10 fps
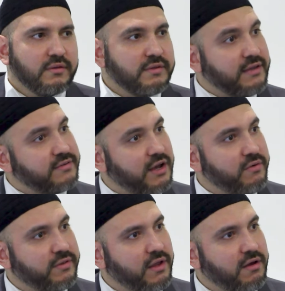That's how
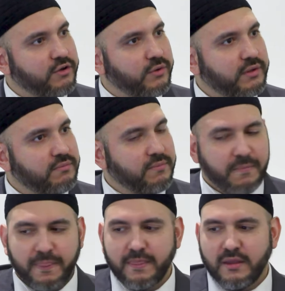it, they argue it.
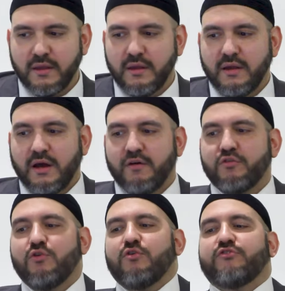Of
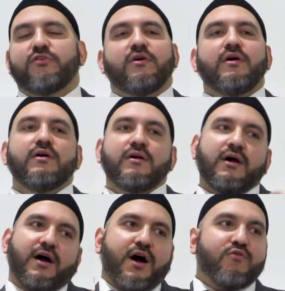course,
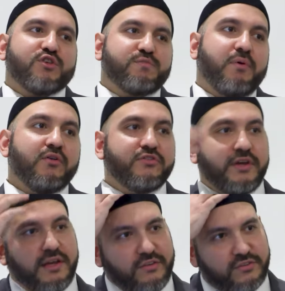our response
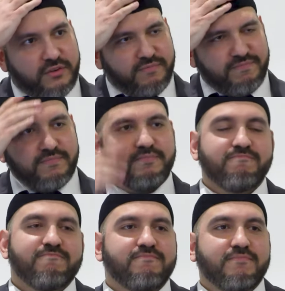is
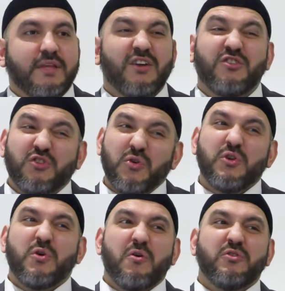do
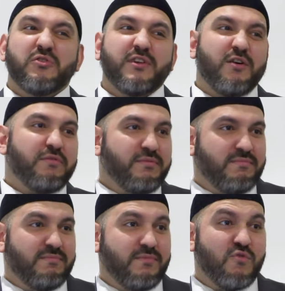you own yourself?
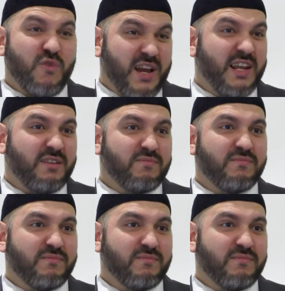Really?